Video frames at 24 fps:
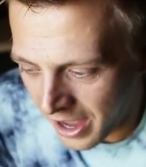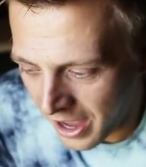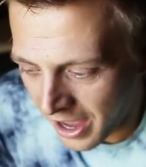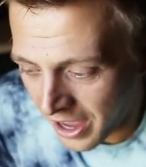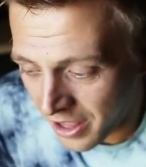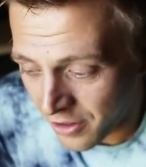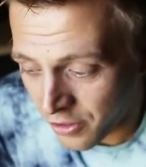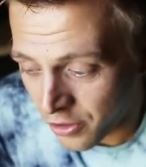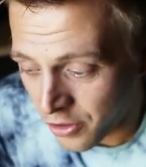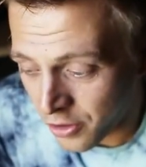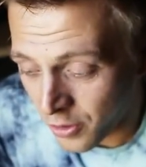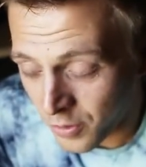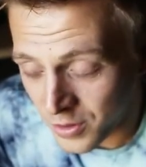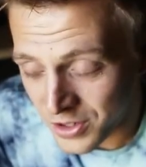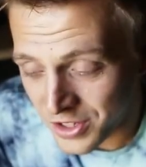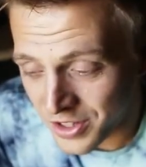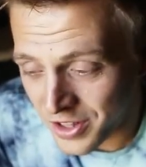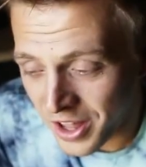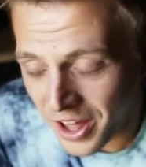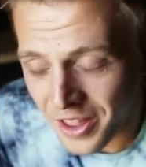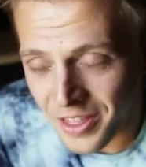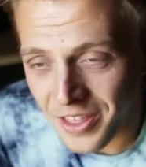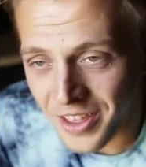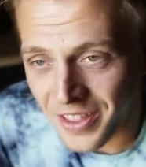there was
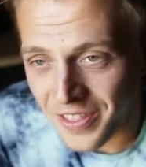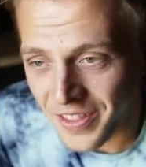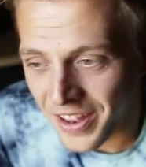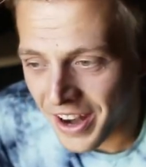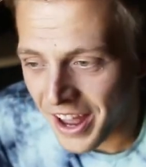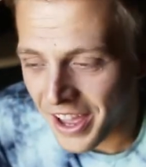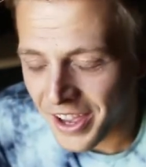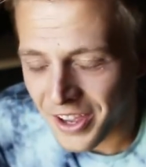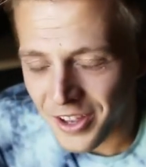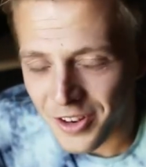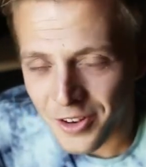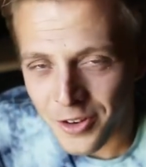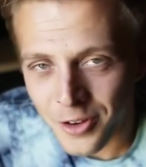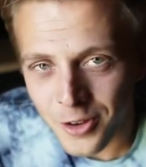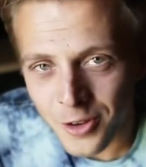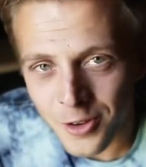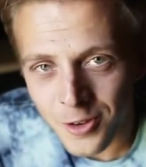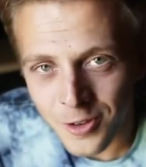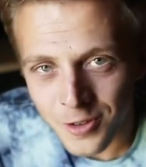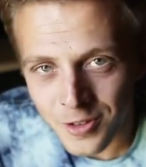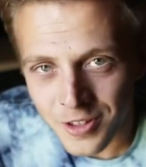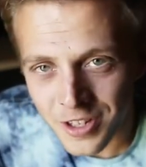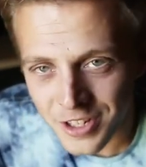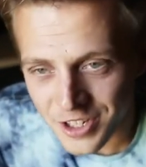nothing that I could
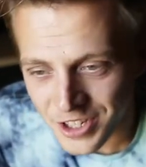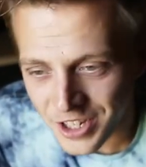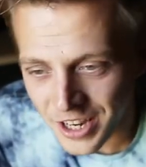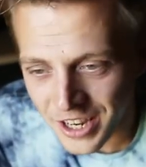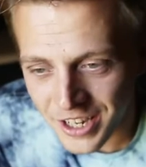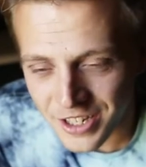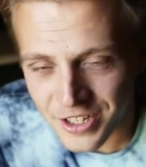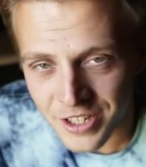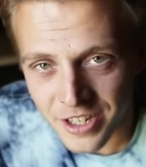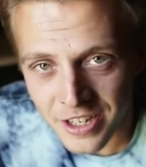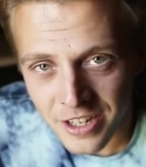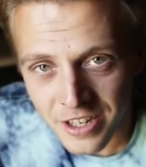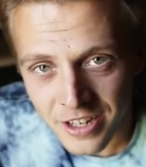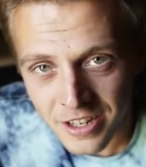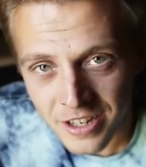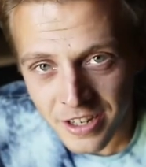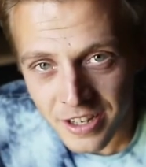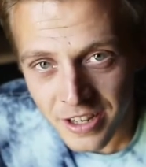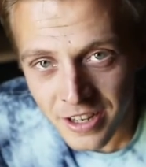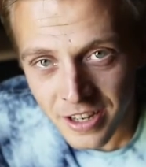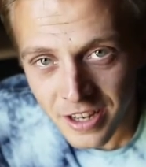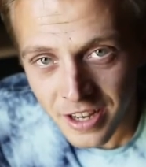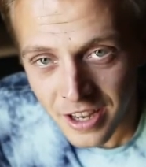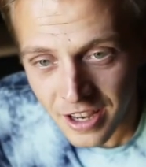do to change it.
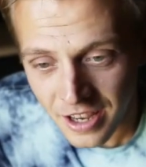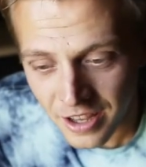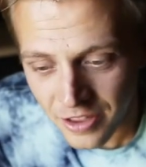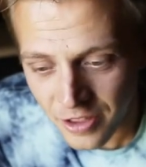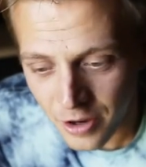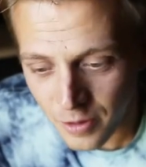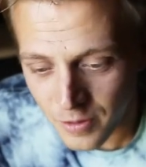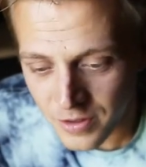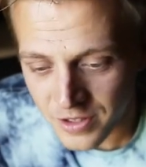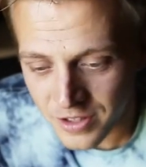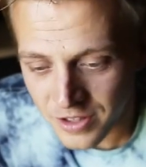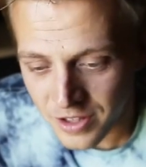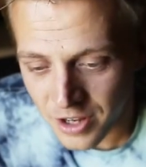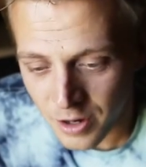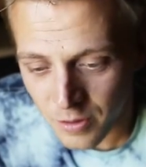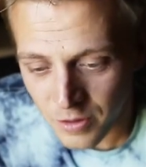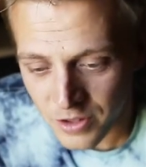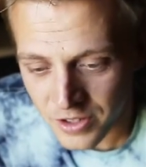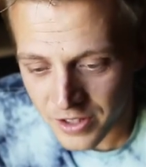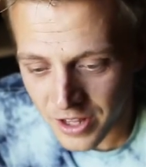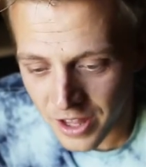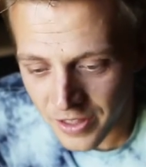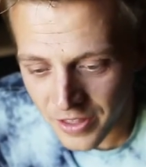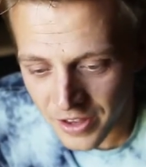There
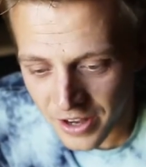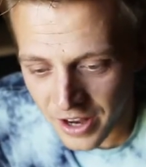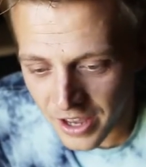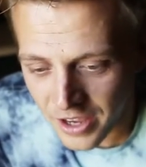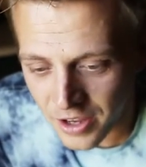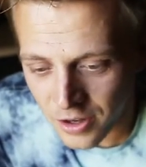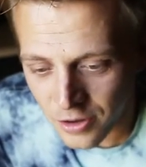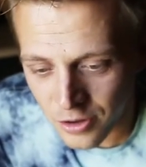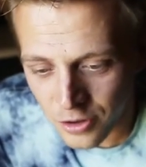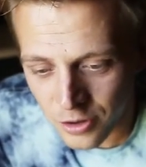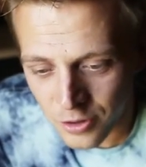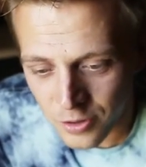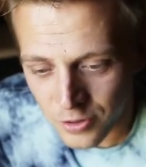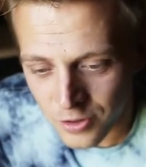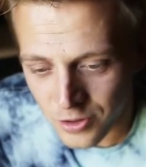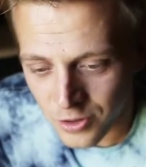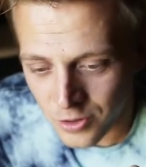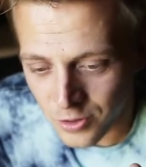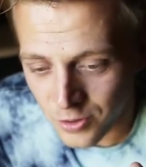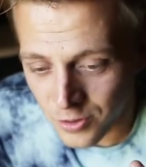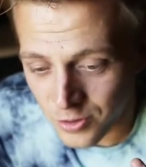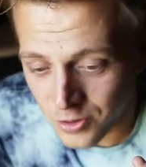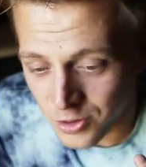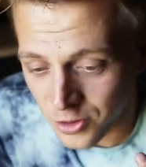was nothing I could do
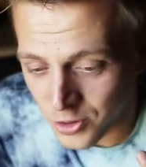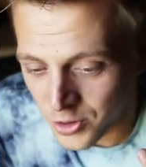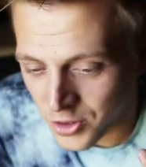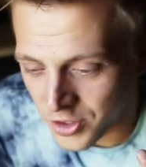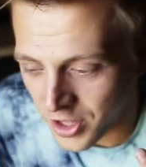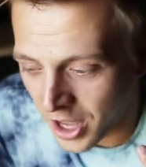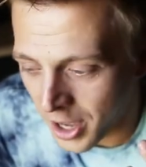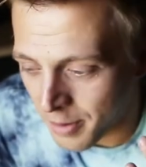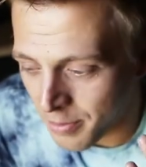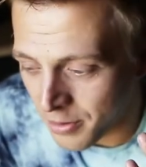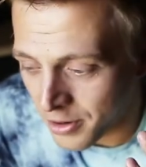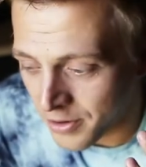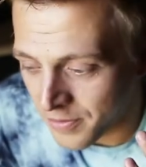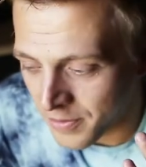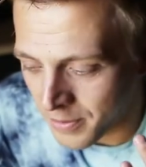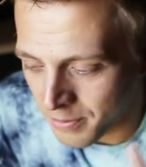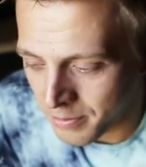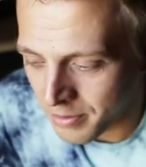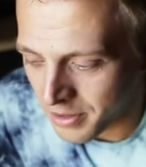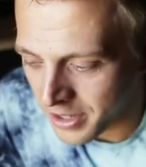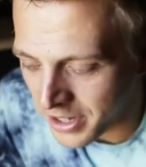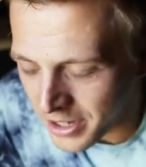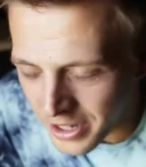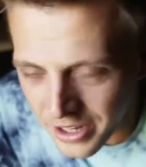to stop her
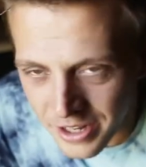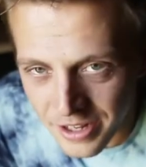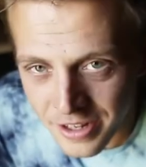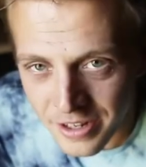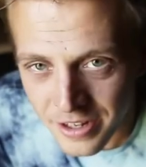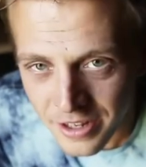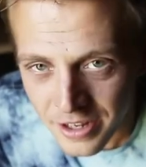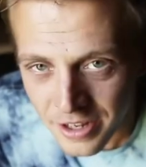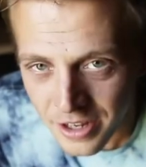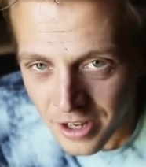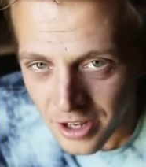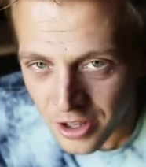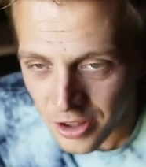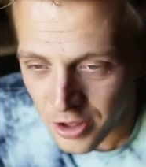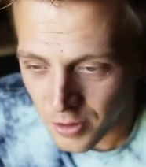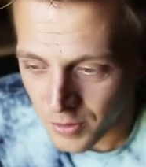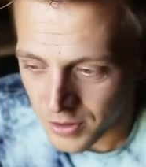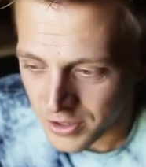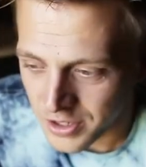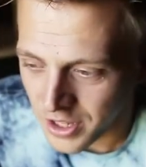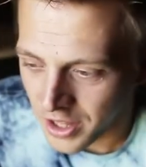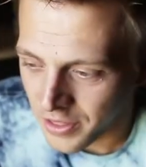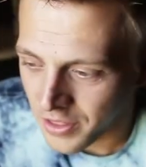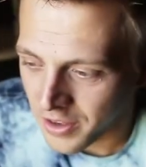from bleeding. There
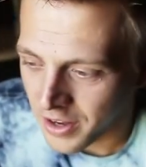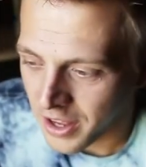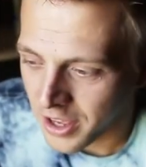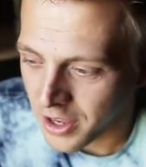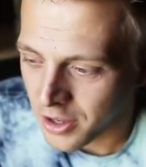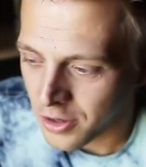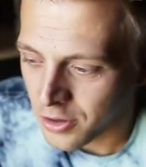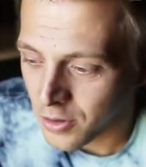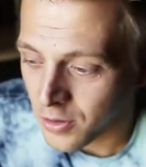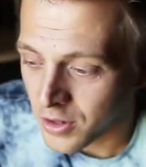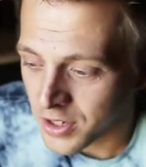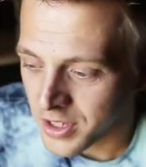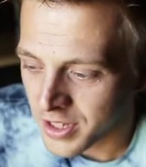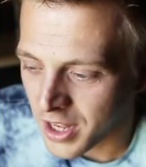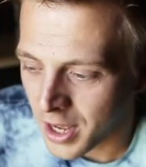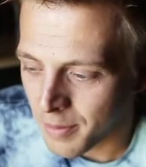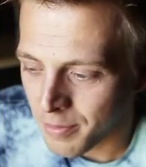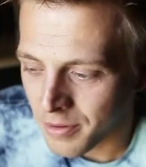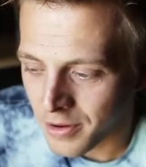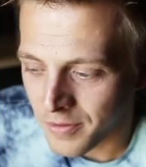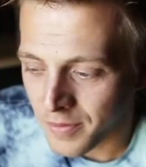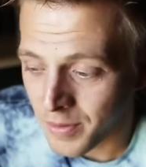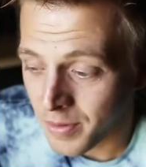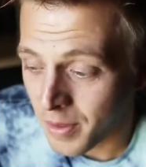was nothing I could do to
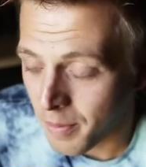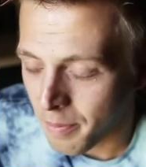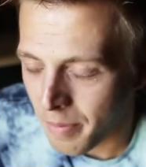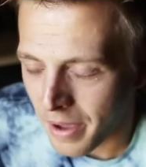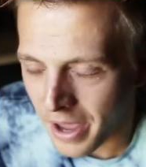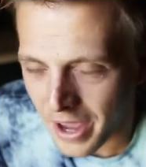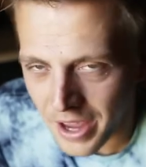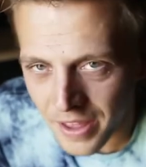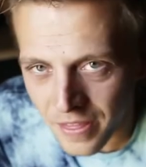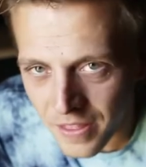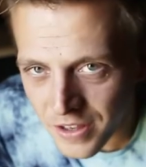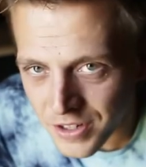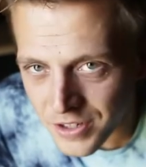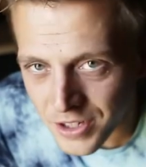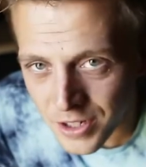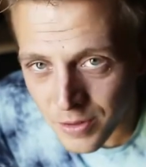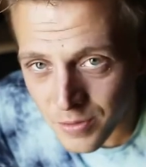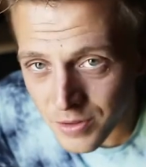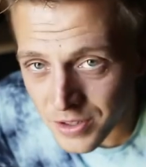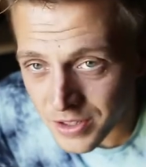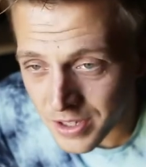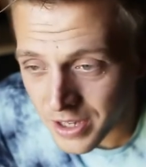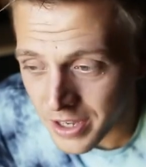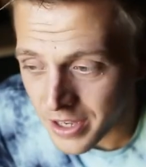stop her from the pain that
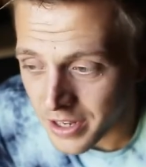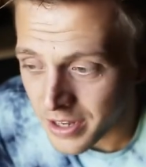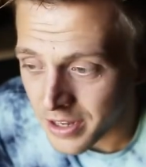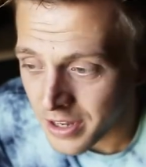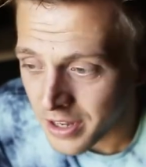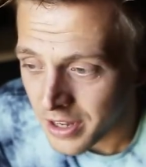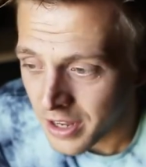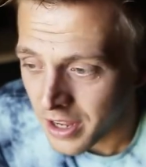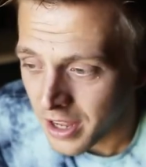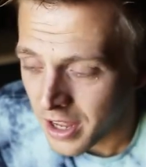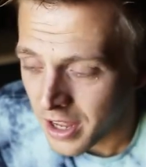she was in.